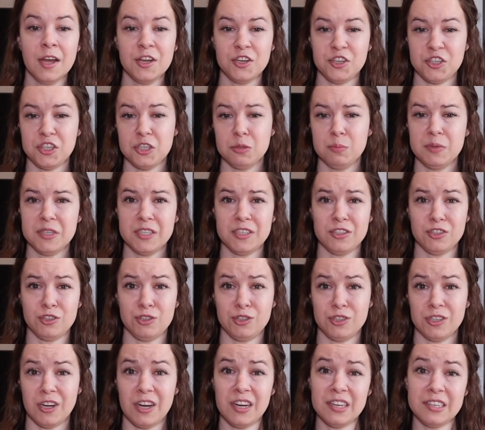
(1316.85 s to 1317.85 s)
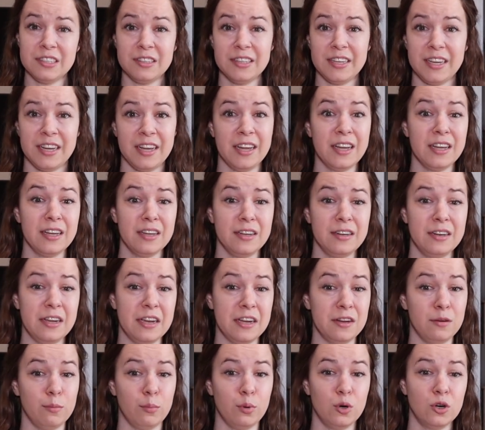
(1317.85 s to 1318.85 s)
She'd been shot in the head
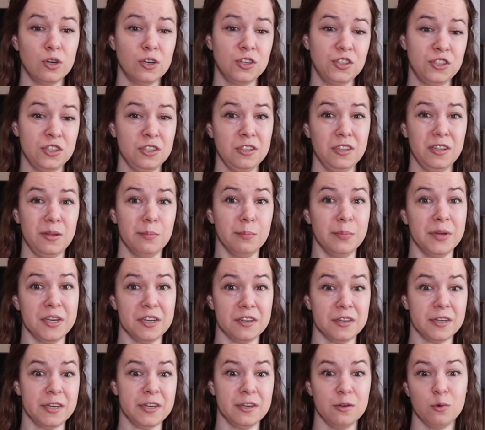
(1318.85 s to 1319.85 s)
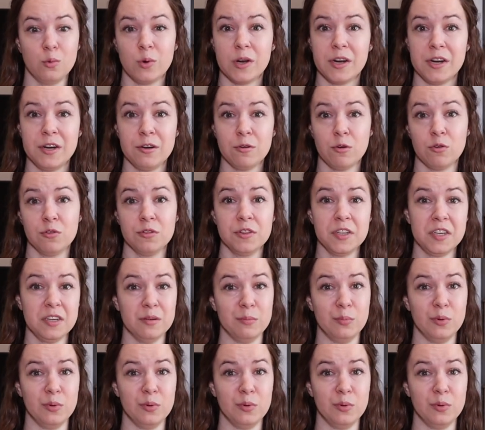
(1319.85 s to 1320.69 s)
and partially buried, wearing only a